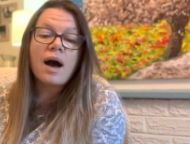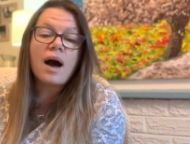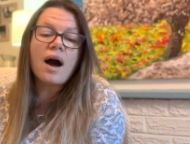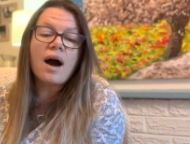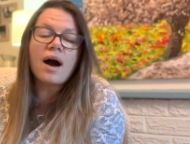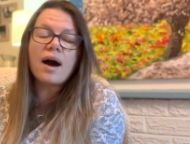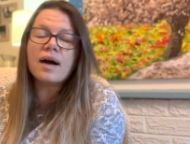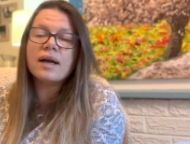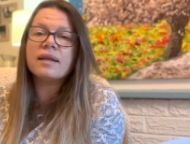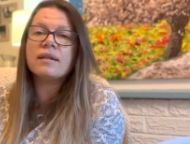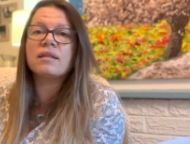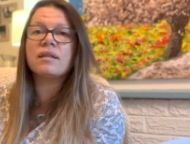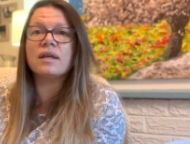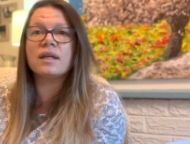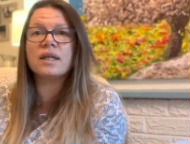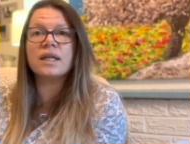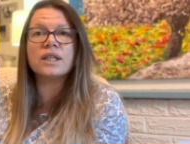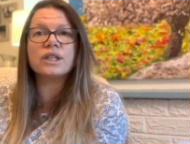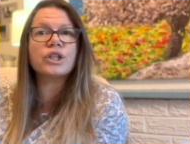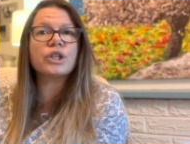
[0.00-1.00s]
I
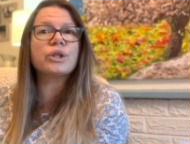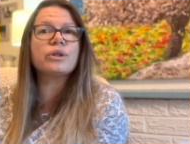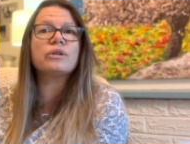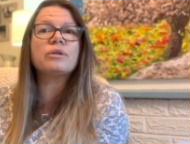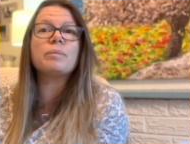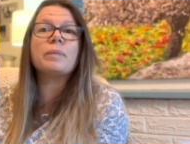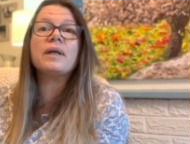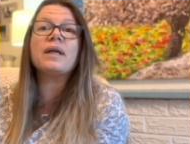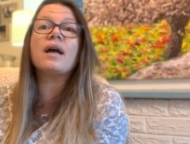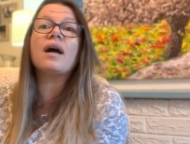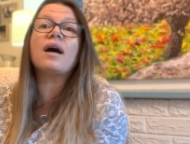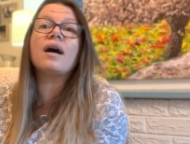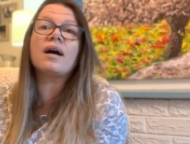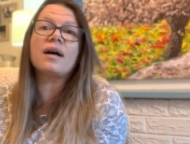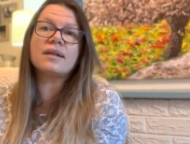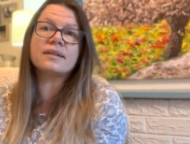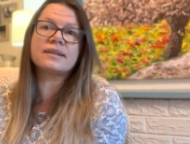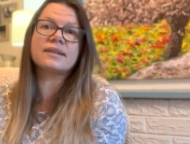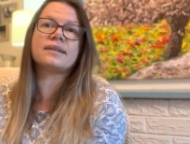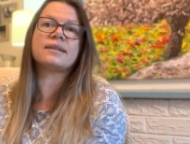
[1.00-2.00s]
think it should be
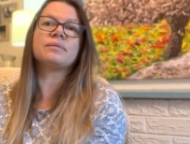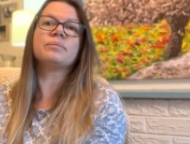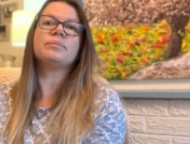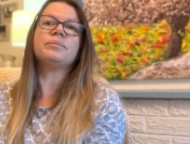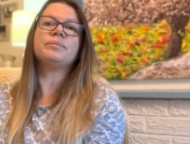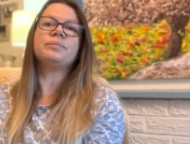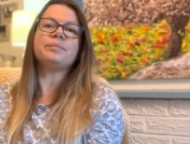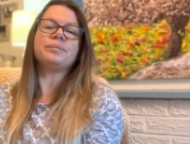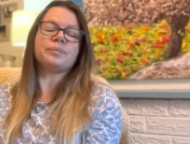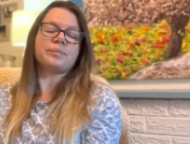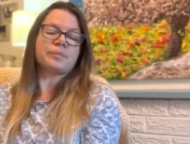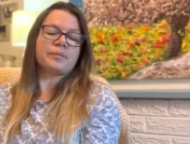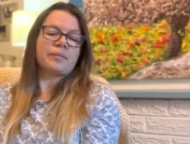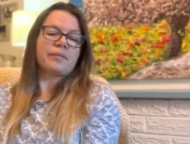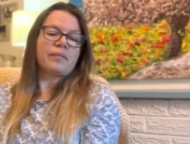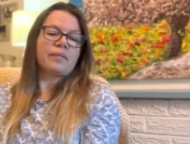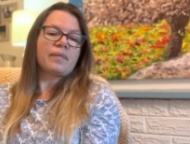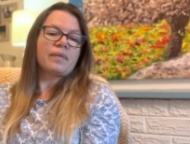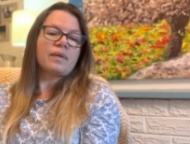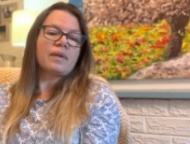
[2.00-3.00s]
us.
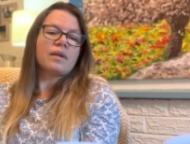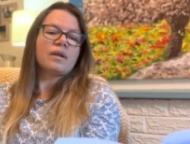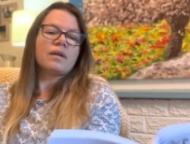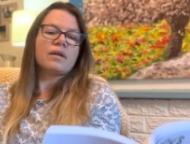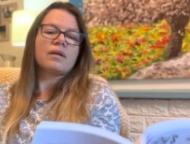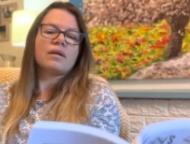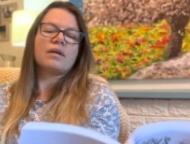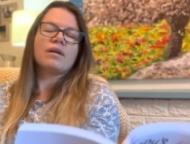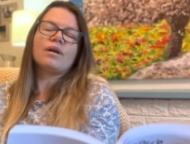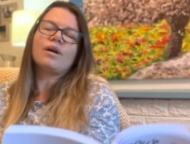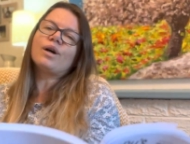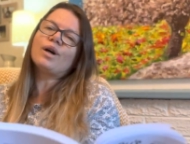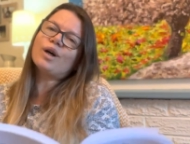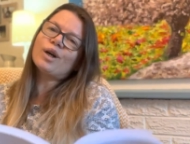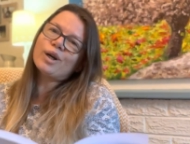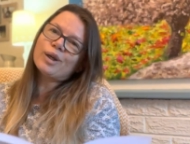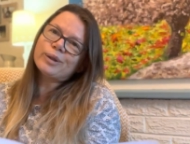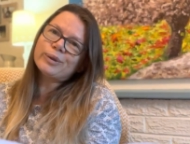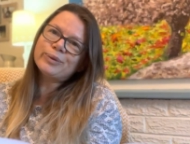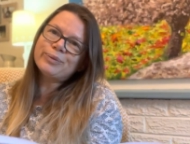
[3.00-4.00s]

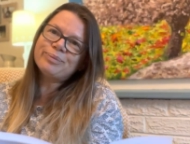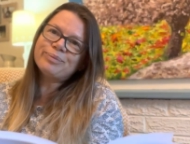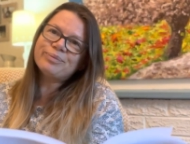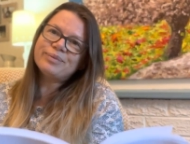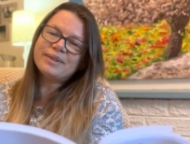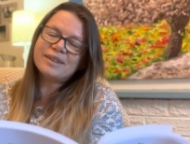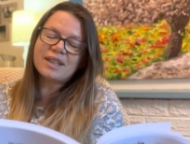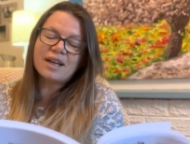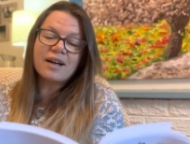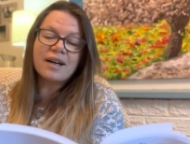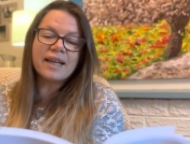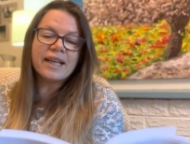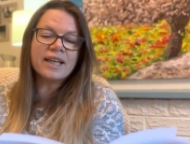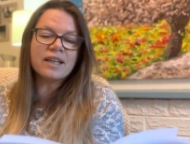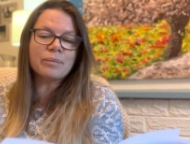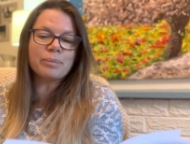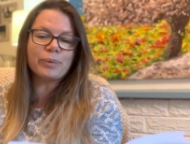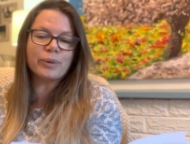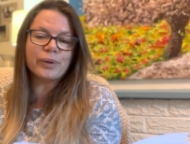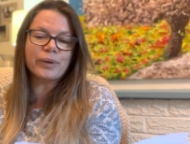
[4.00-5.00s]
Oh,
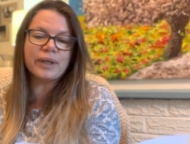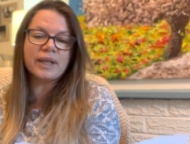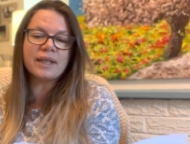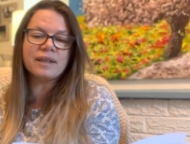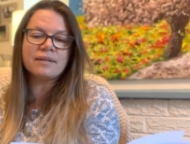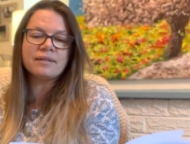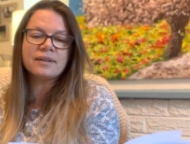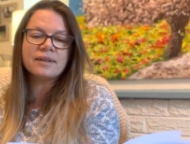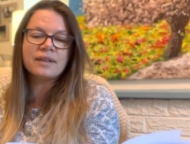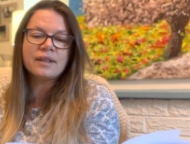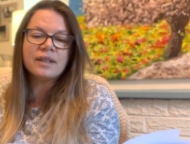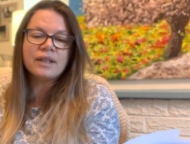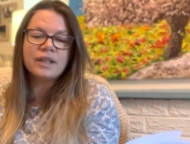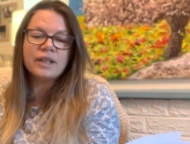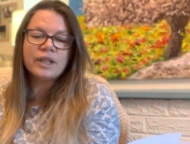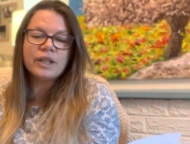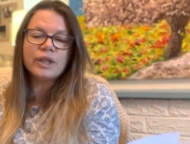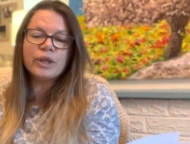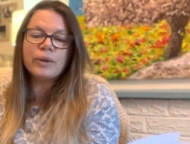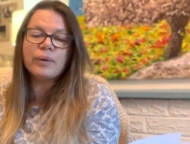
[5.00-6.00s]
darling boy,
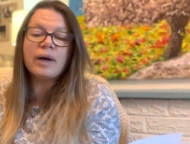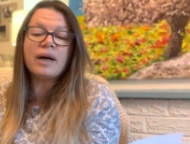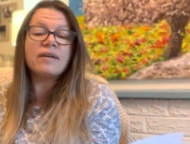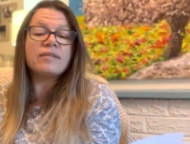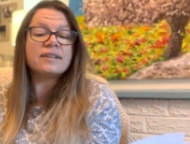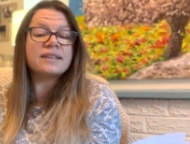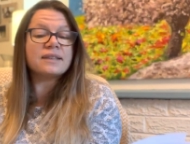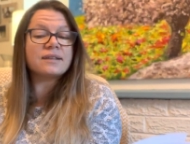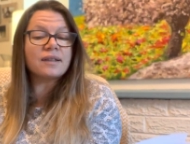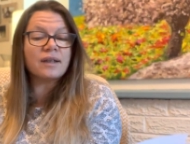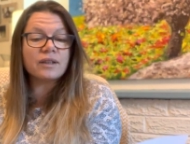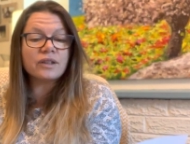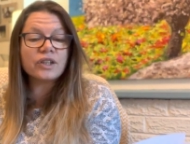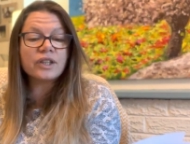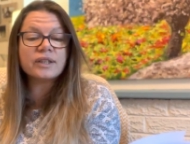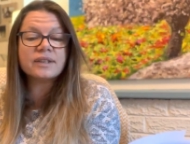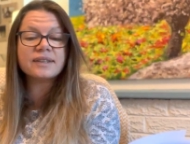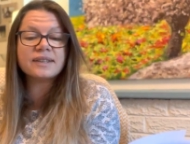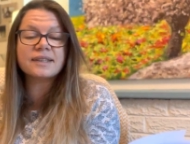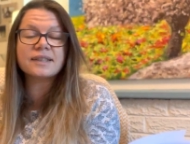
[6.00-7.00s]
you have such
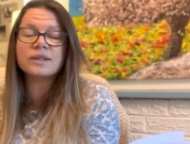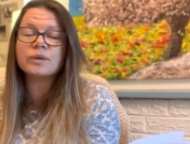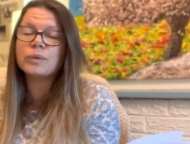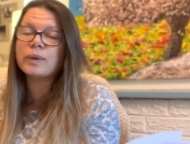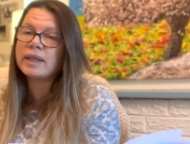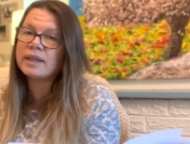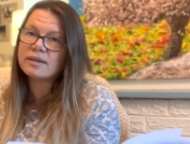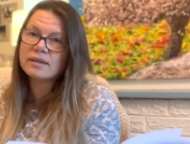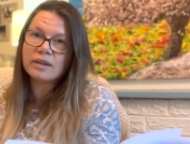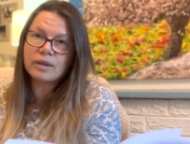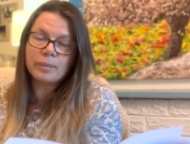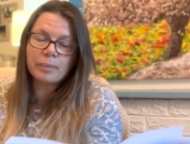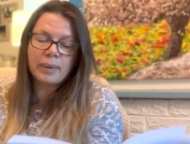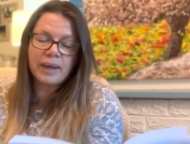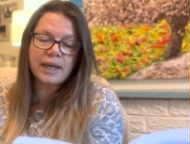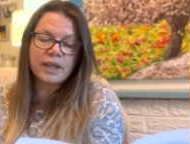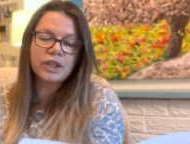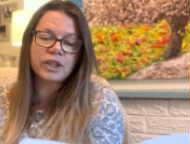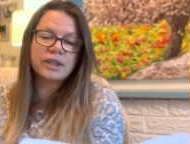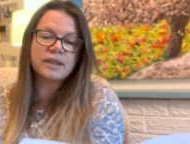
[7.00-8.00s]
a sweet,
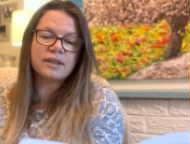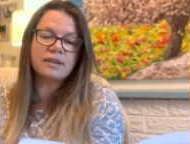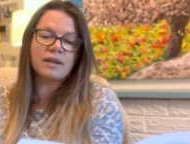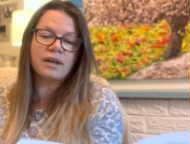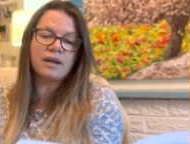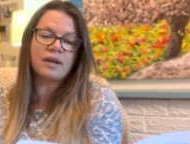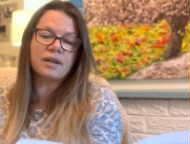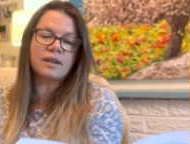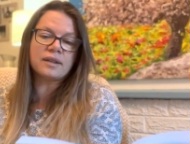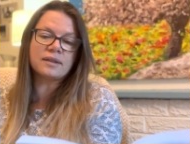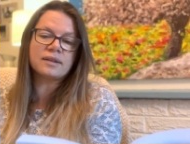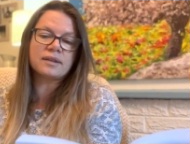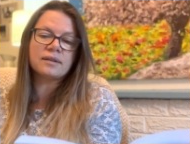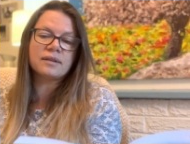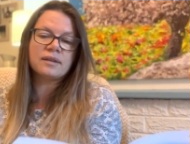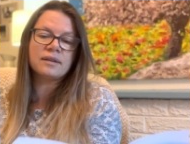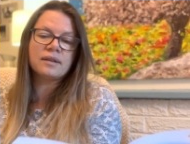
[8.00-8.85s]
compassionate heart.